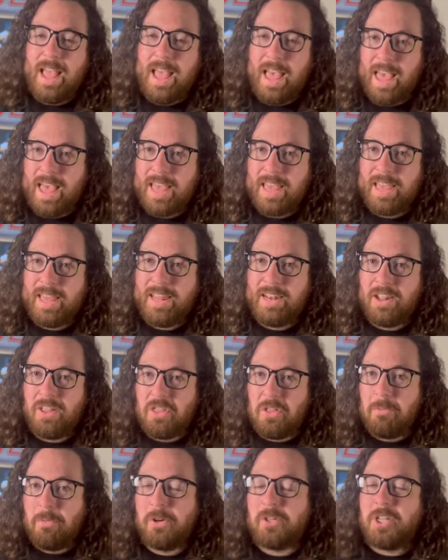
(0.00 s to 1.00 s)
And
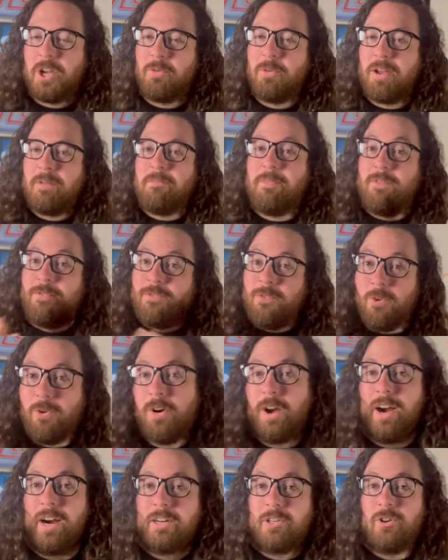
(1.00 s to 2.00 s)
the books I read before
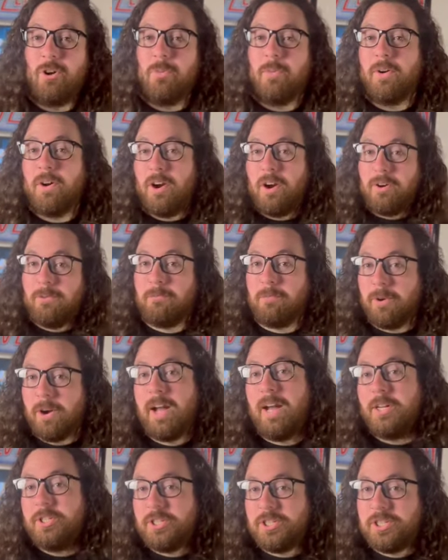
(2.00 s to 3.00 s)
October were
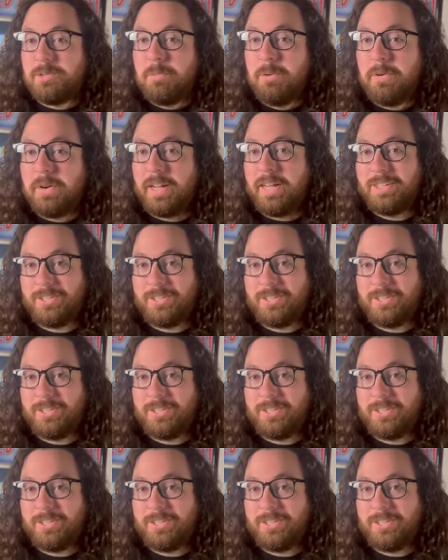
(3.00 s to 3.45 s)
actually spooky,